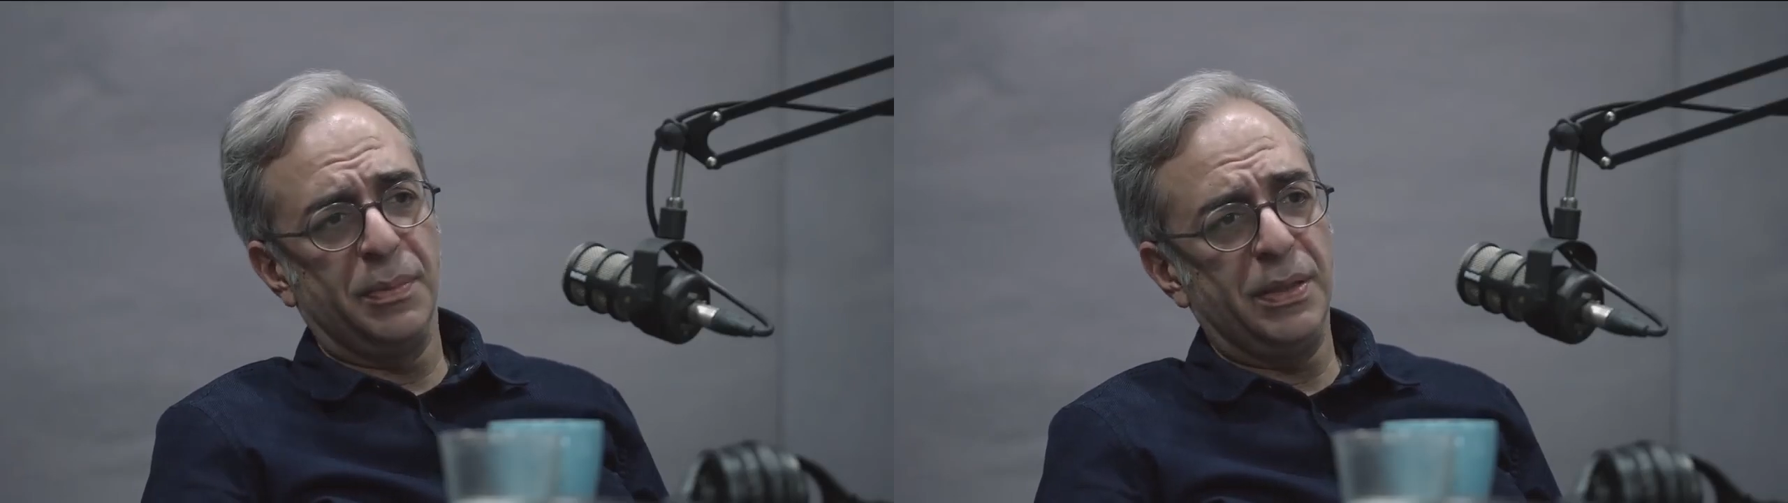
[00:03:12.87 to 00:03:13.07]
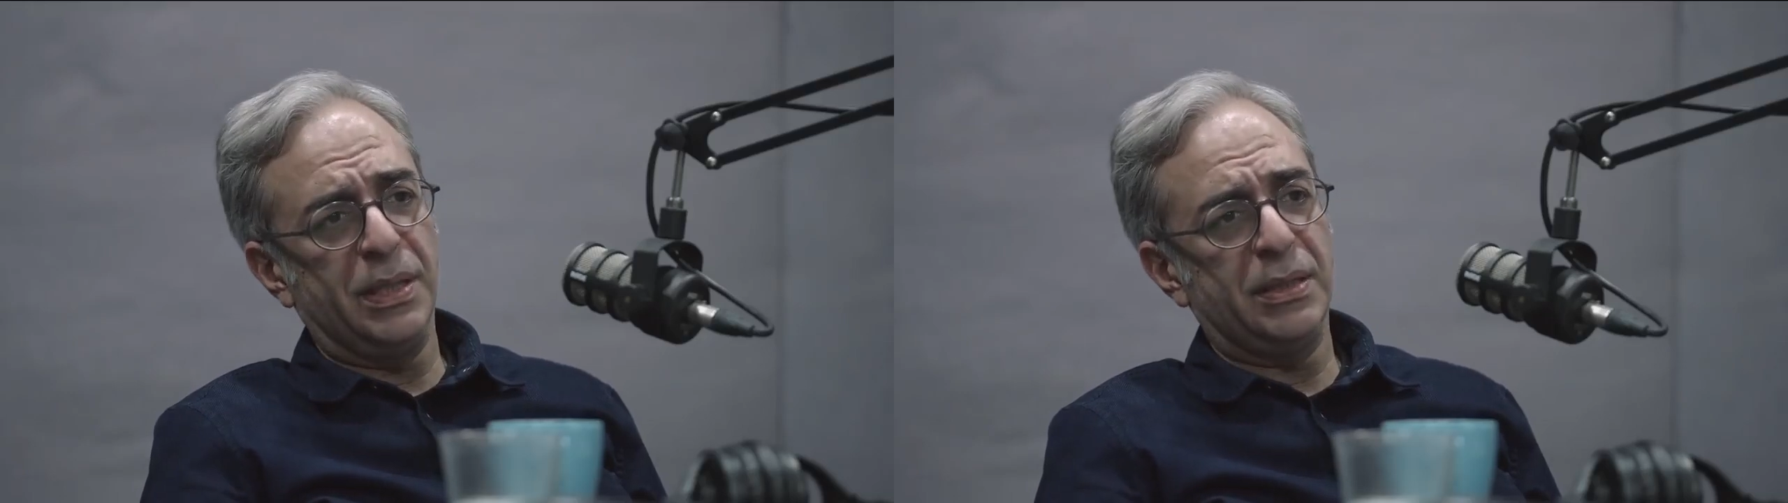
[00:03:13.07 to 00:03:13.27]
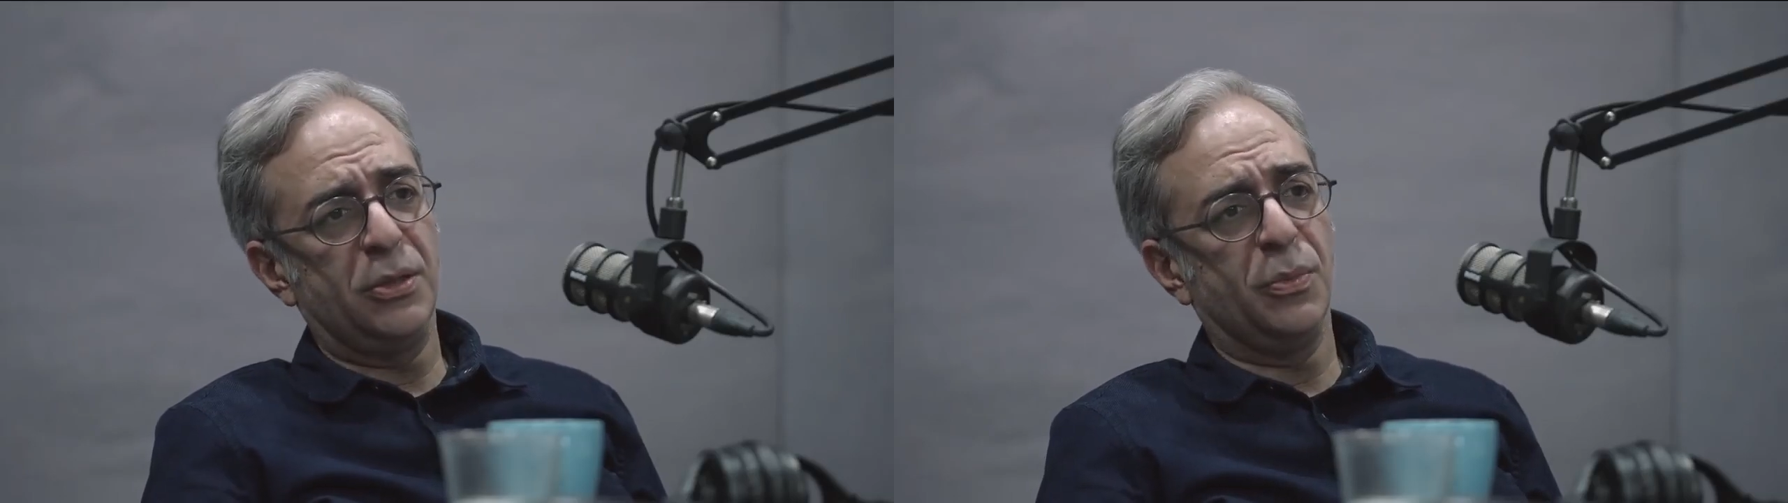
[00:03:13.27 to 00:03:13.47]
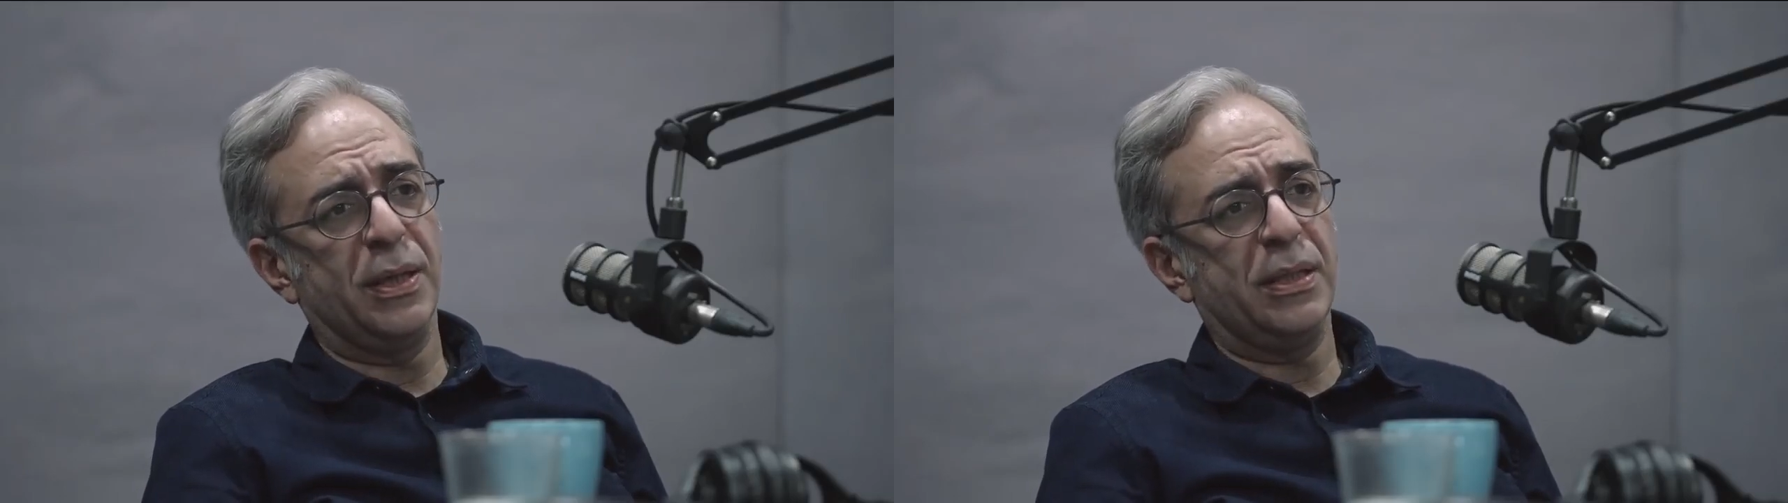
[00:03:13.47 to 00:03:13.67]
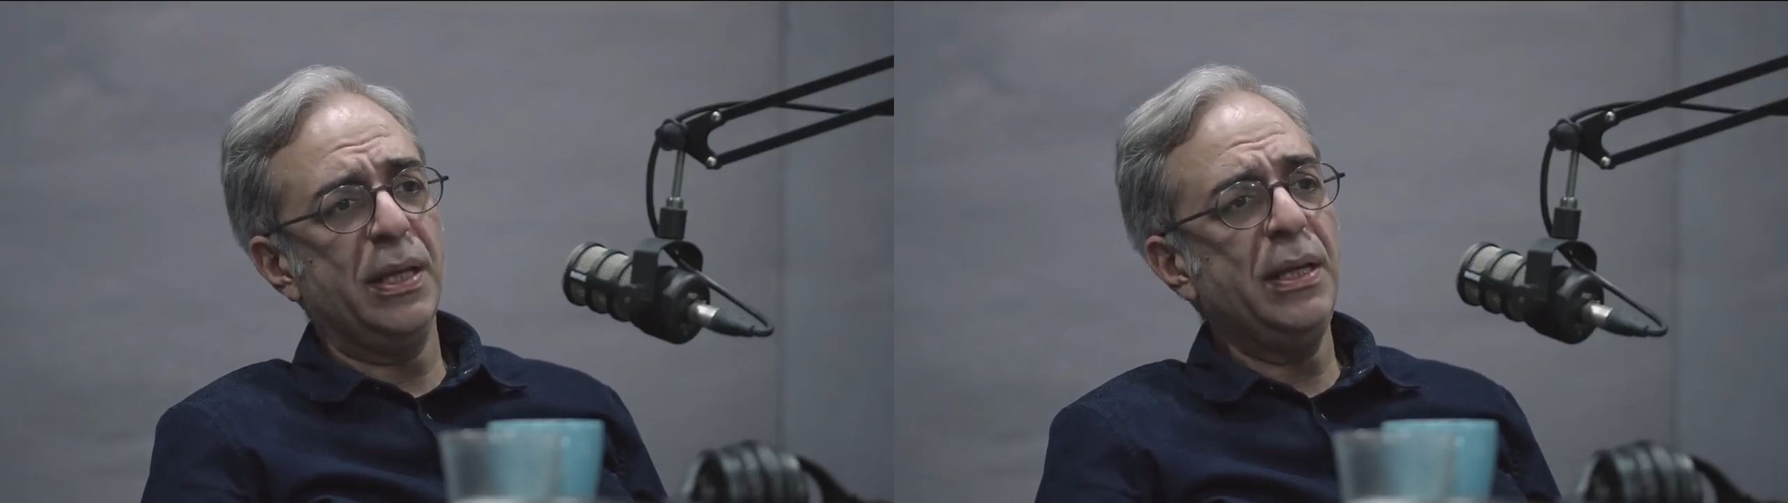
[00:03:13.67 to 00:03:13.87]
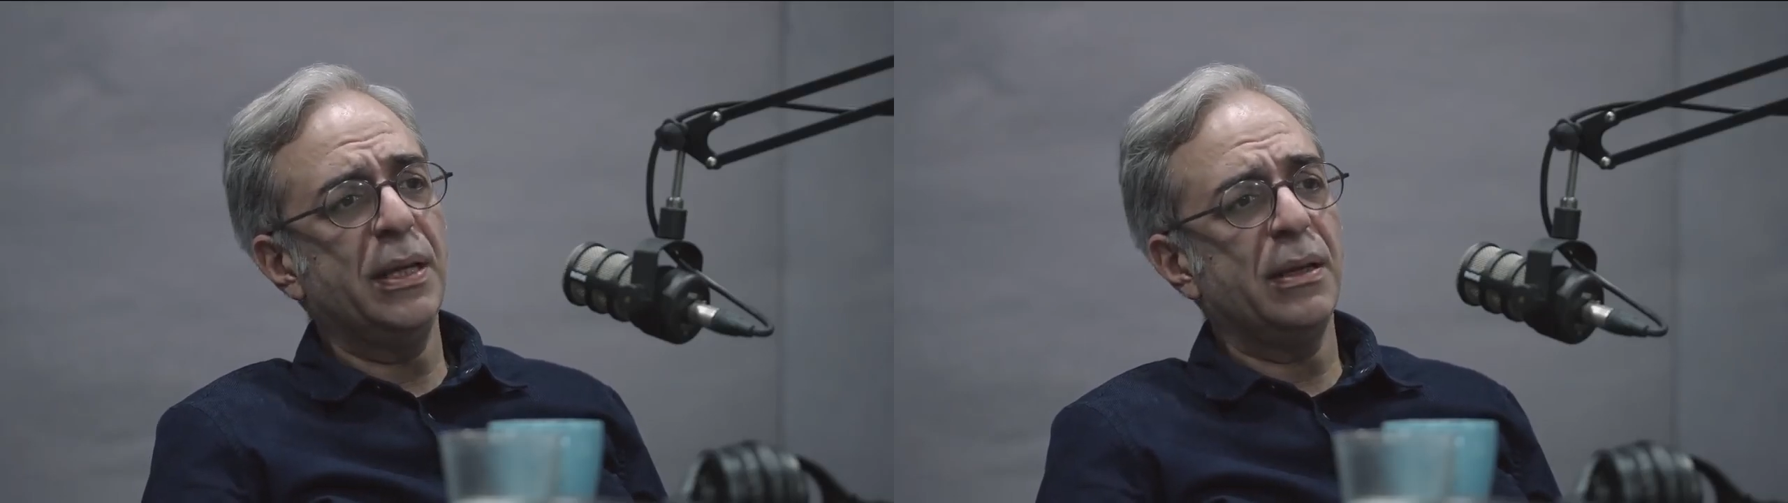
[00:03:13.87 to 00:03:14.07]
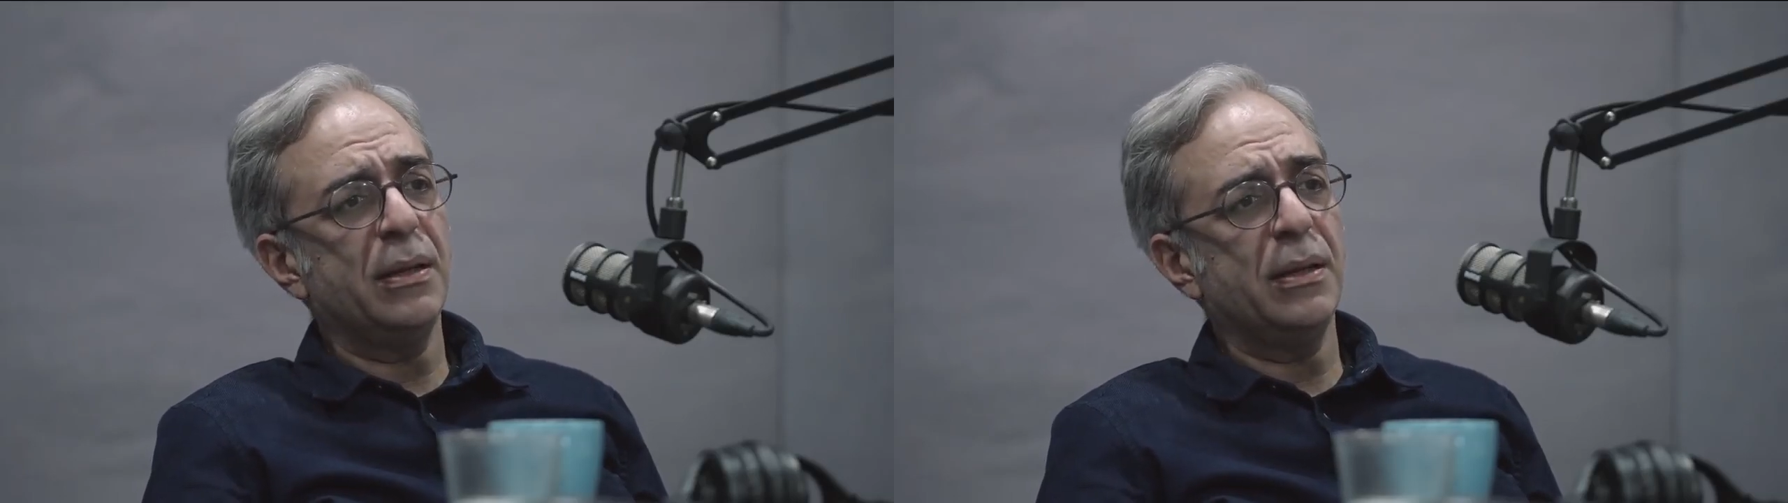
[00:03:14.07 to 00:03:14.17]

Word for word: I mean, that's the thing.